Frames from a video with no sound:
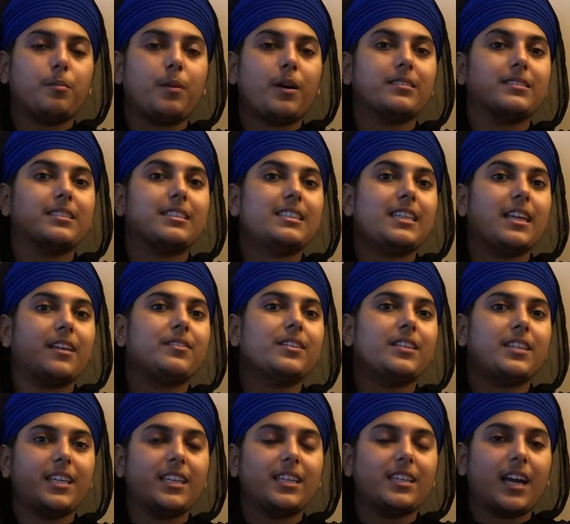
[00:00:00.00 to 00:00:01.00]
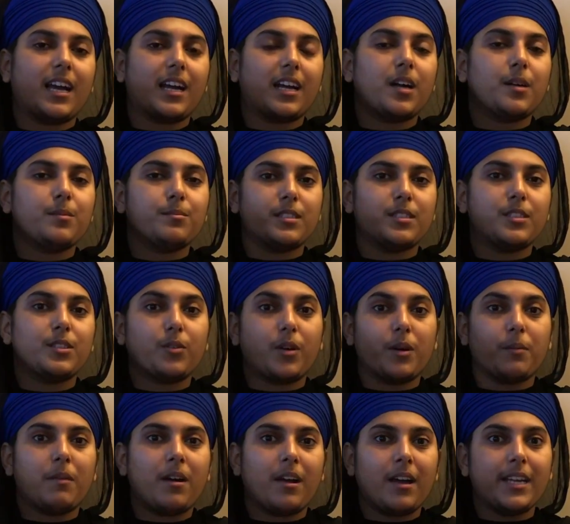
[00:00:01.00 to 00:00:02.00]
positivity that comes into
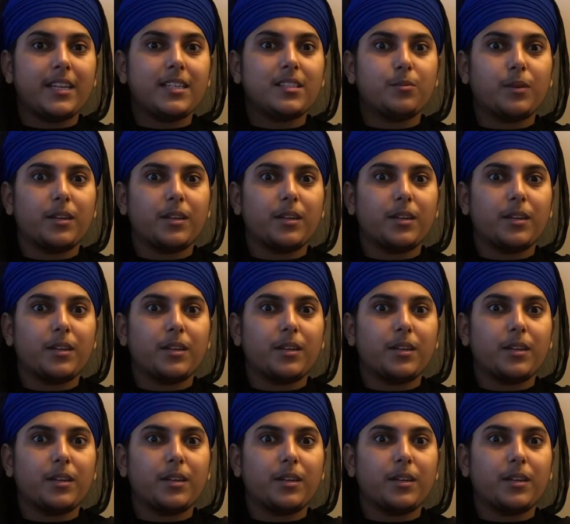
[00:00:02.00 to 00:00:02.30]
our minds